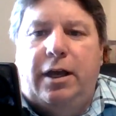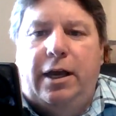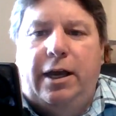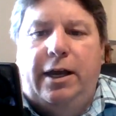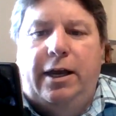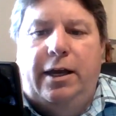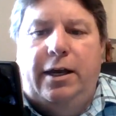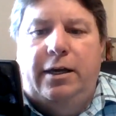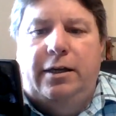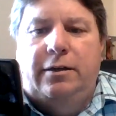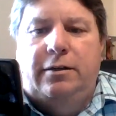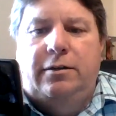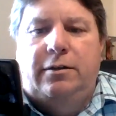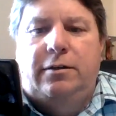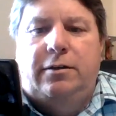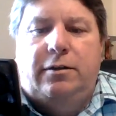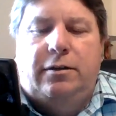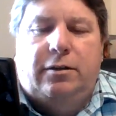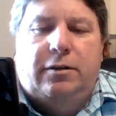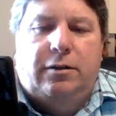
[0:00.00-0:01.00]

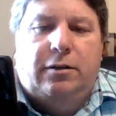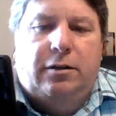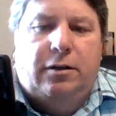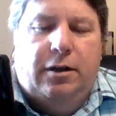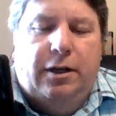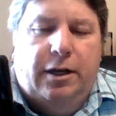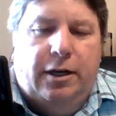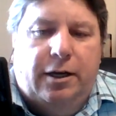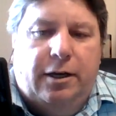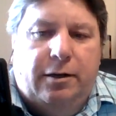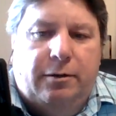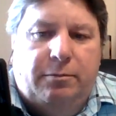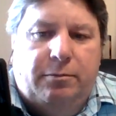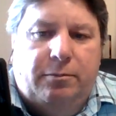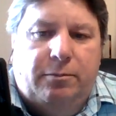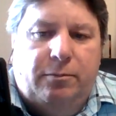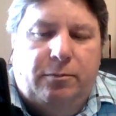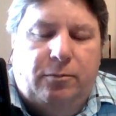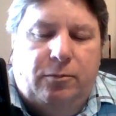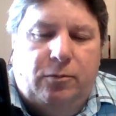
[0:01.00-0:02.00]
And
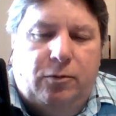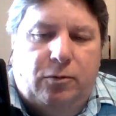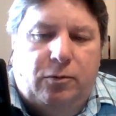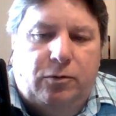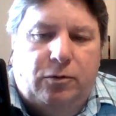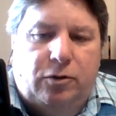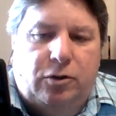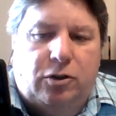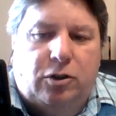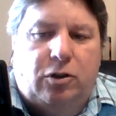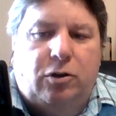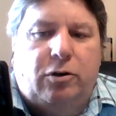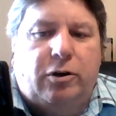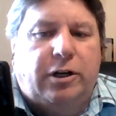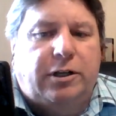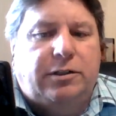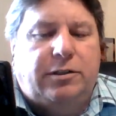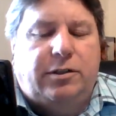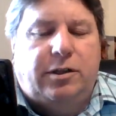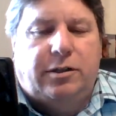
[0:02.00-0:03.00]

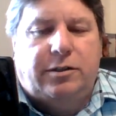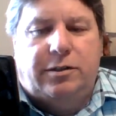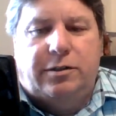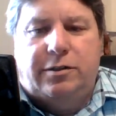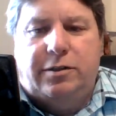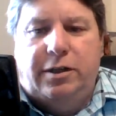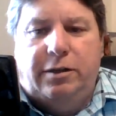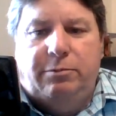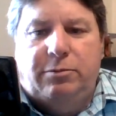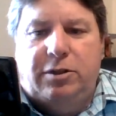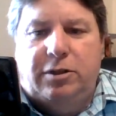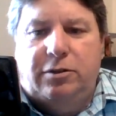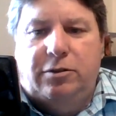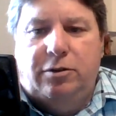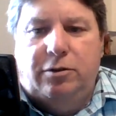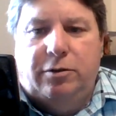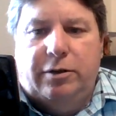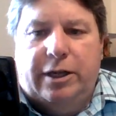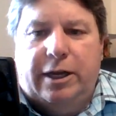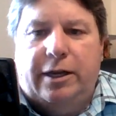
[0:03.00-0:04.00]
Dolores doesn't seem to
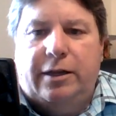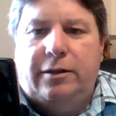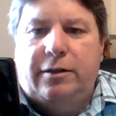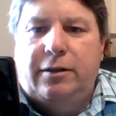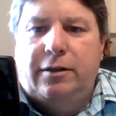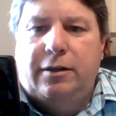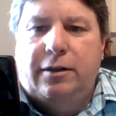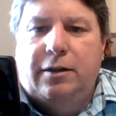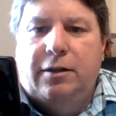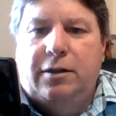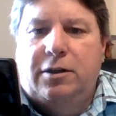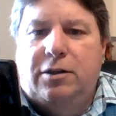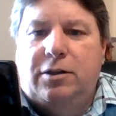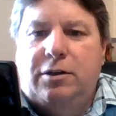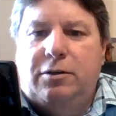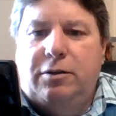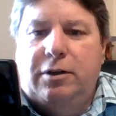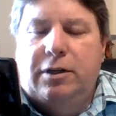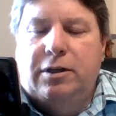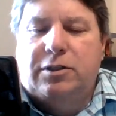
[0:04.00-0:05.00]
do that.
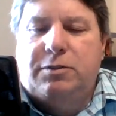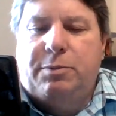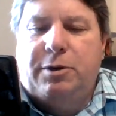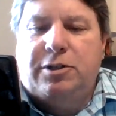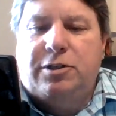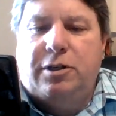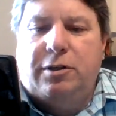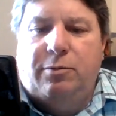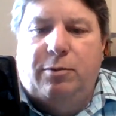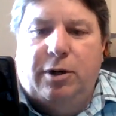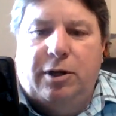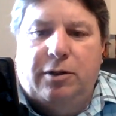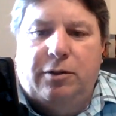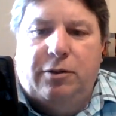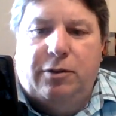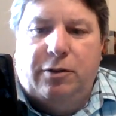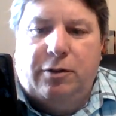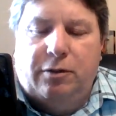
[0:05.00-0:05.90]
Especially with